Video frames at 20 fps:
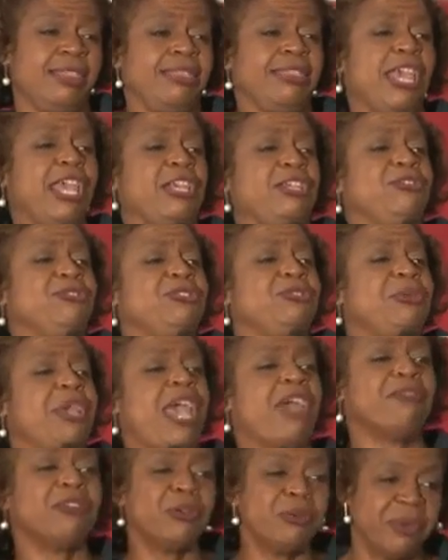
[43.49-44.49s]
Thank you to
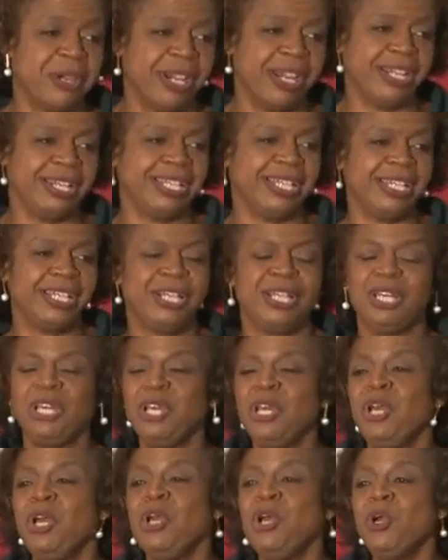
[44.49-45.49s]
everyone
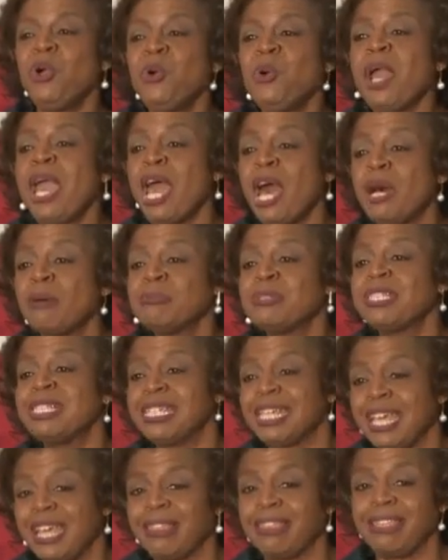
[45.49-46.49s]
who helped
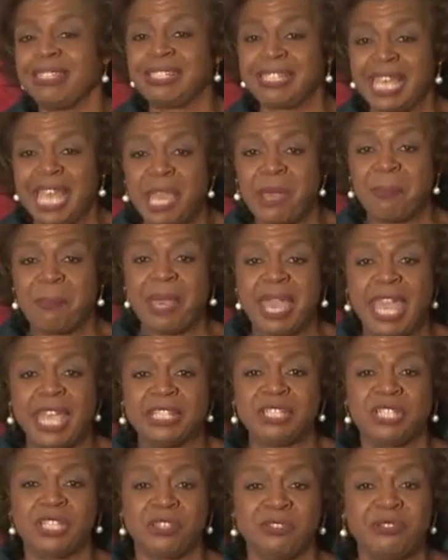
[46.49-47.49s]
to get this
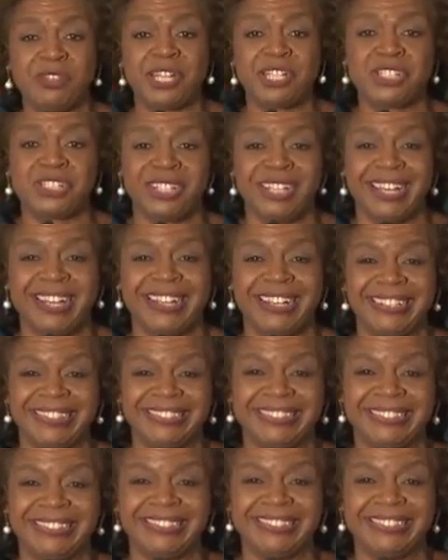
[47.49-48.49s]
campaign to the finish line.